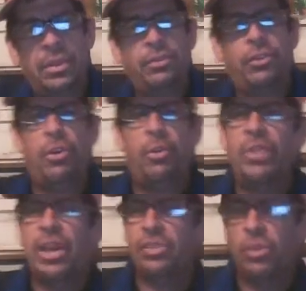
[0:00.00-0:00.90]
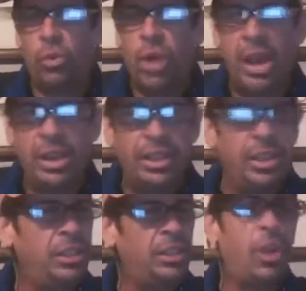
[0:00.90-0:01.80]
from the
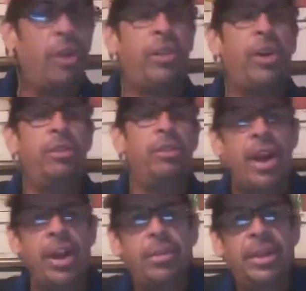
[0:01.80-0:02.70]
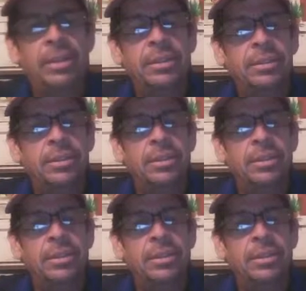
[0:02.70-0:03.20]
surroundings of our environment,